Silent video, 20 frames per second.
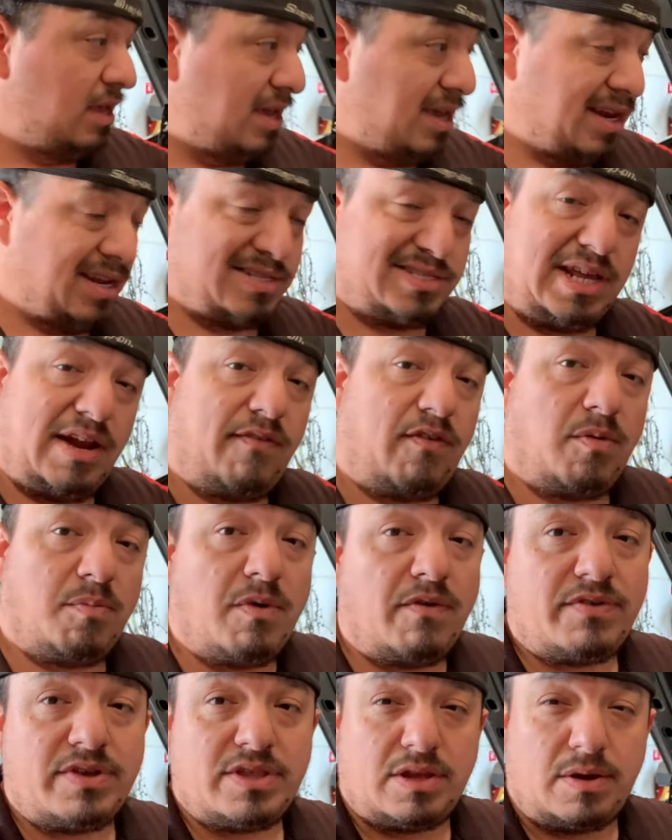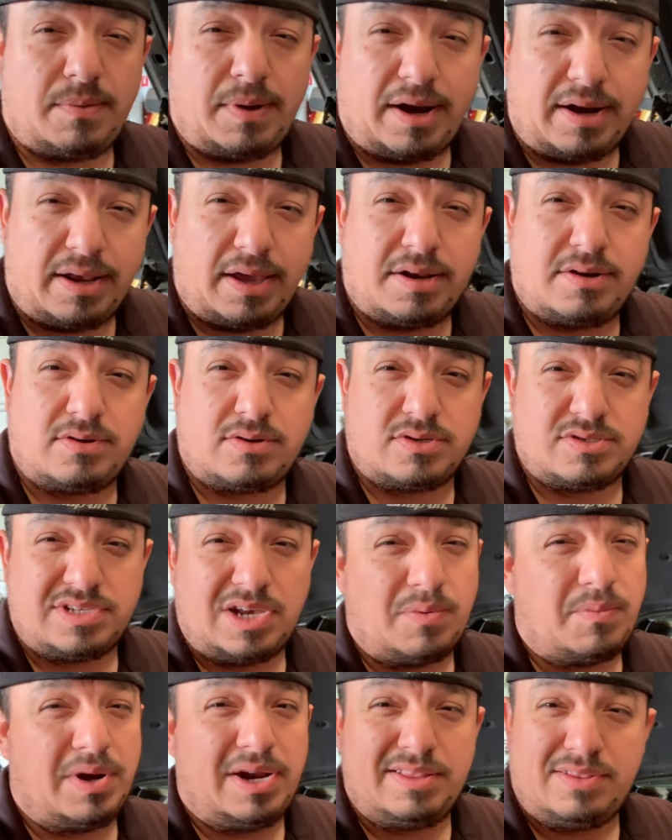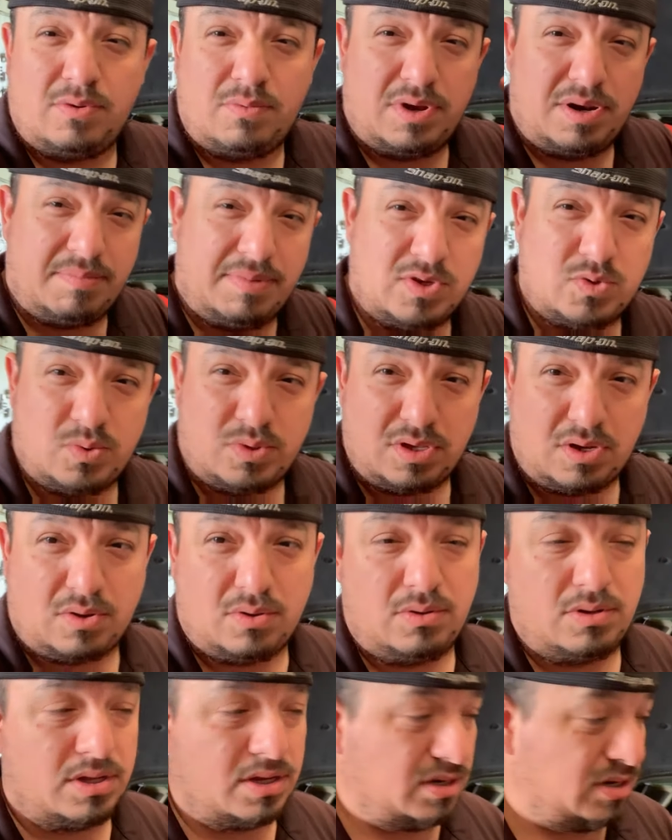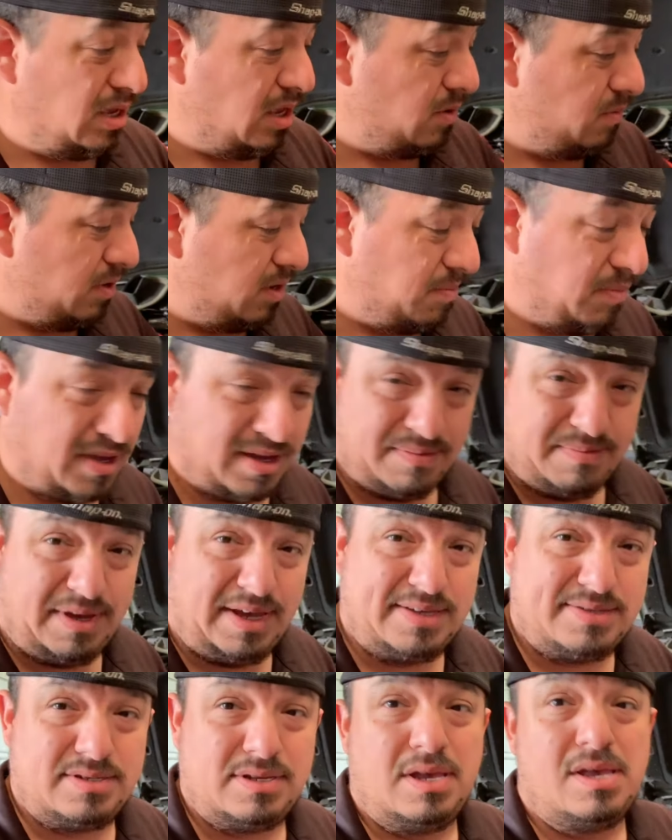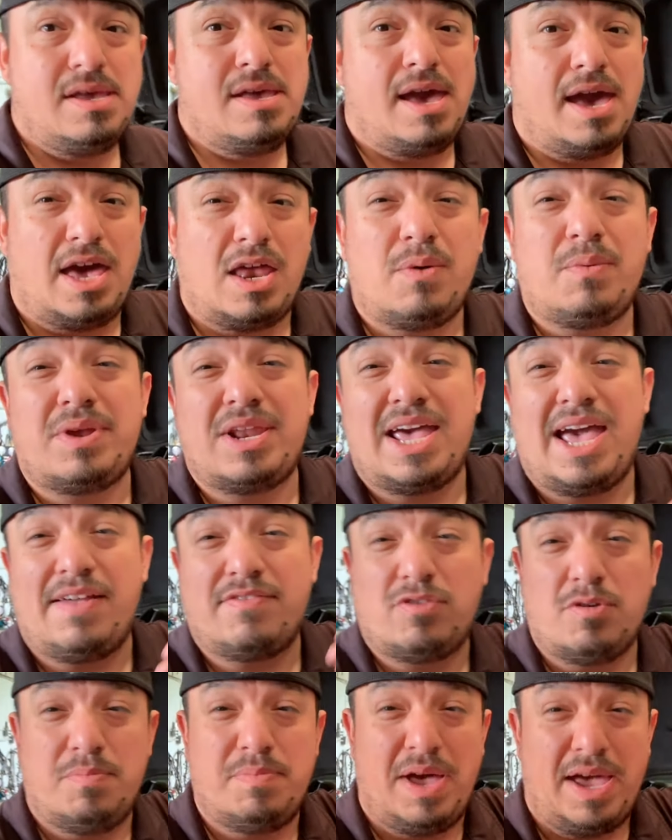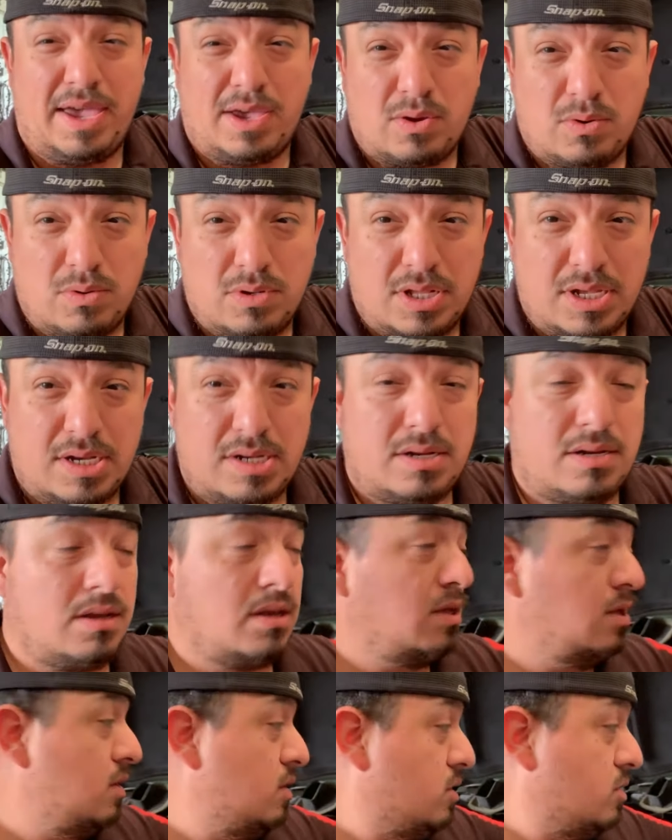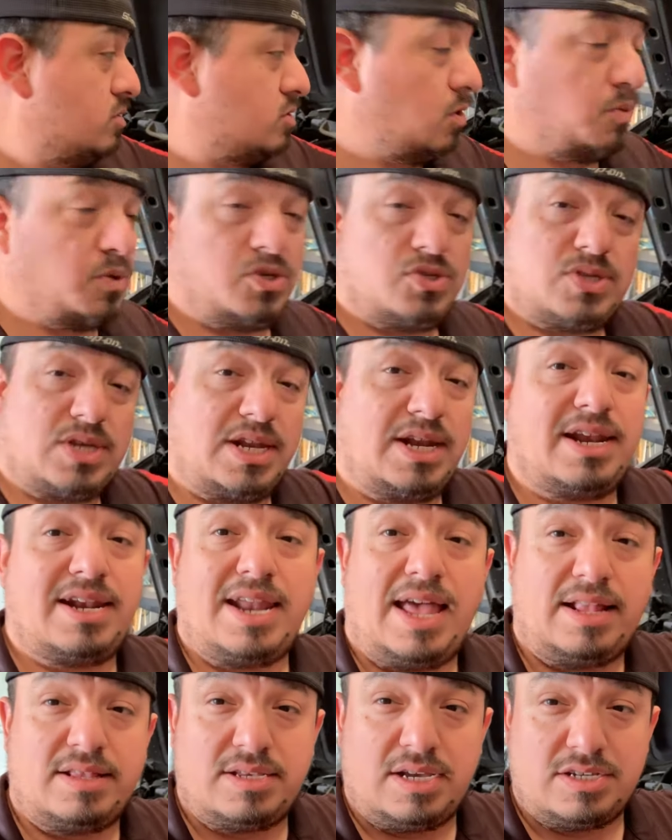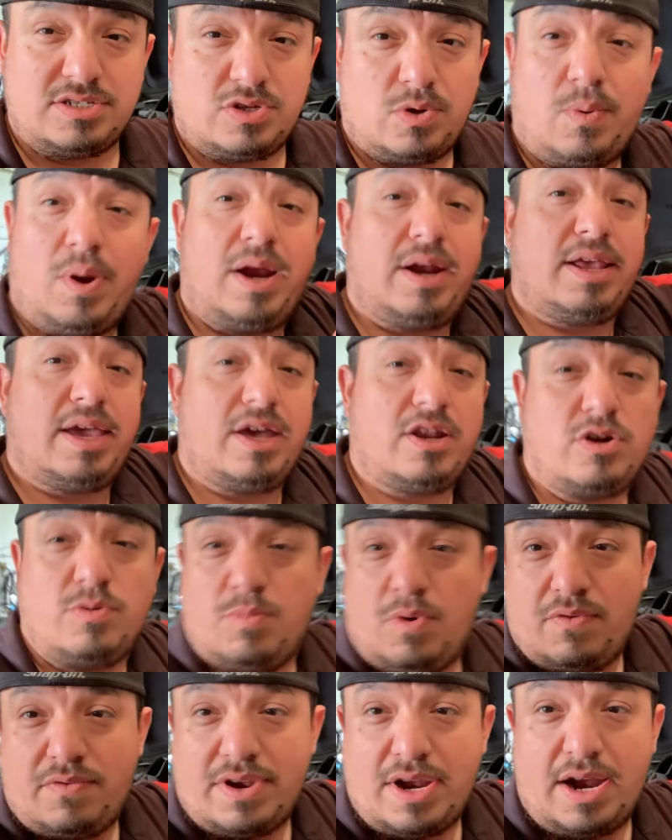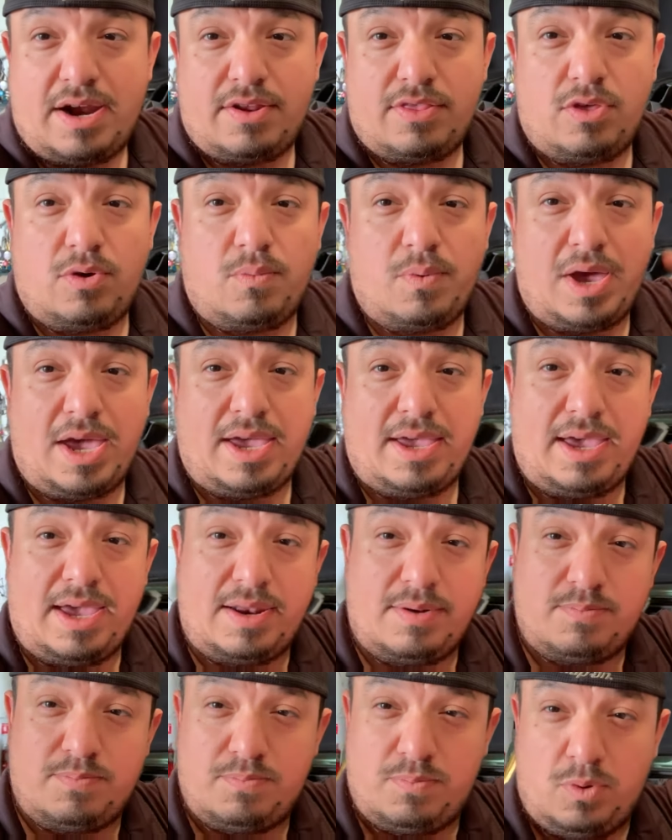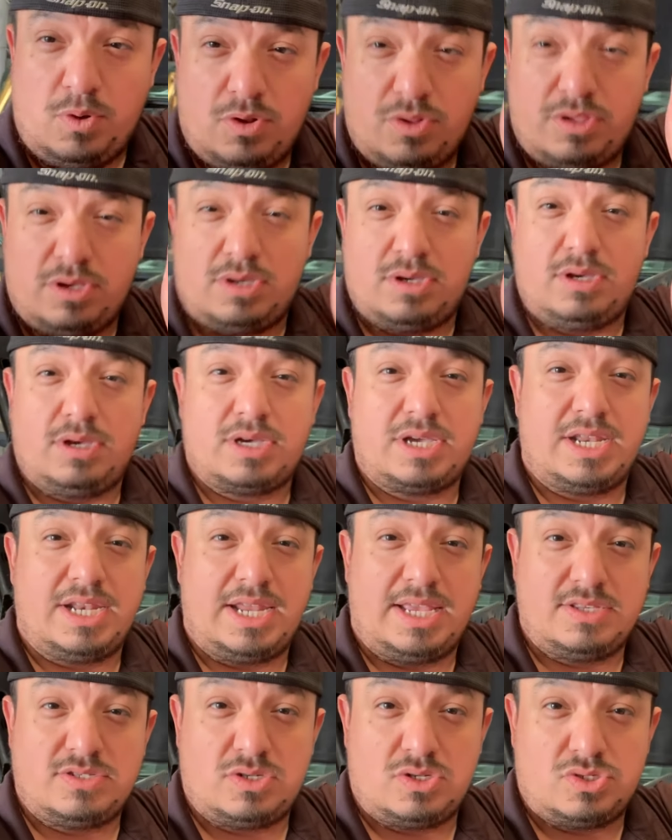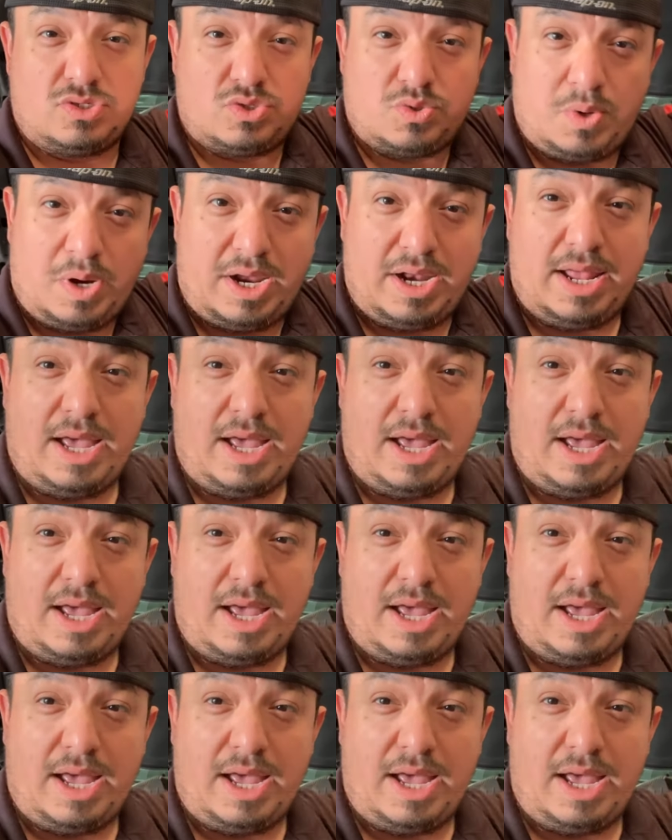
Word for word: and instead of removing the radiator, because I really don't want to mess with the coolant, I don't want to make a mess, I don't want to have to buy coolant, so we're just going to not touch the radiator, move it out of the way, and pull the condenser straight